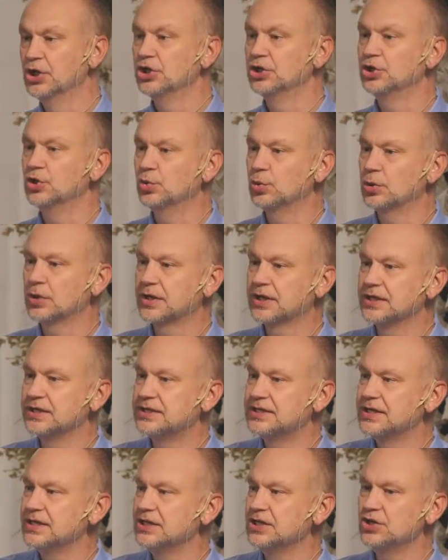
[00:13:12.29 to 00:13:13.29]
You will
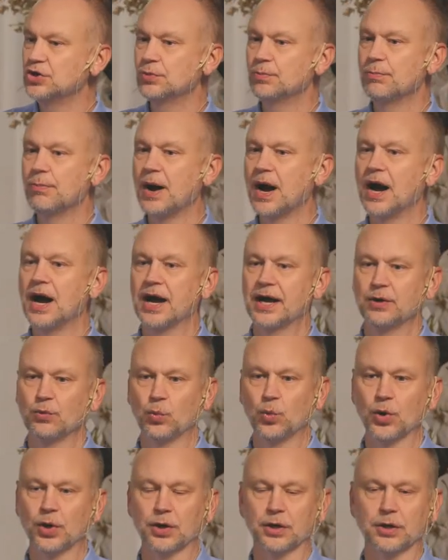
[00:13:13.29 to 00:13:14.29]
continue my
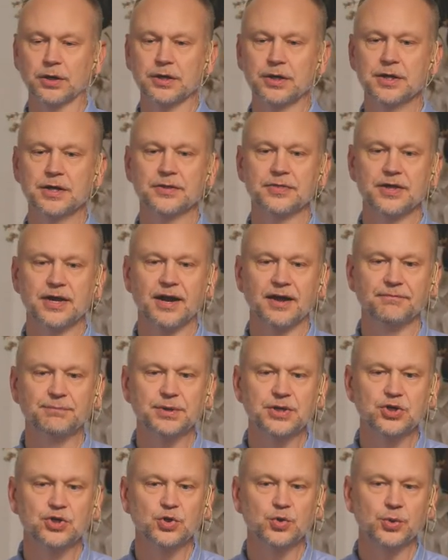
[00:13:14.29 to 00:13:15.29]
work that I've
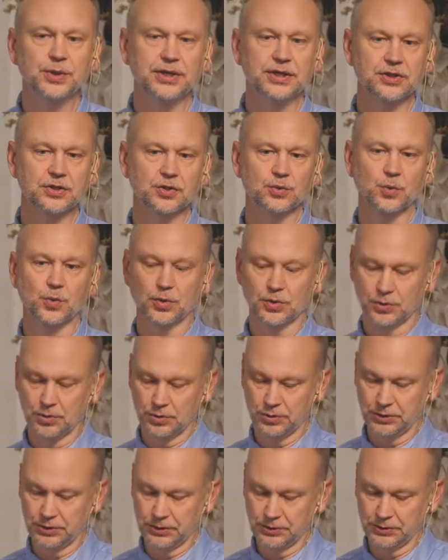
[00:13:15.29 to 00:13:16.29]
been doing in the
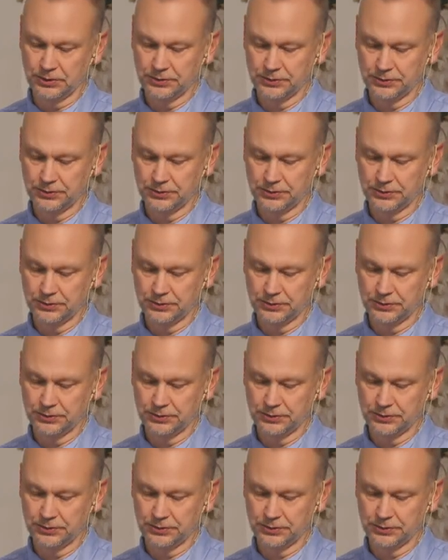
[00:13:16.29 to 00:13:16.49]
world.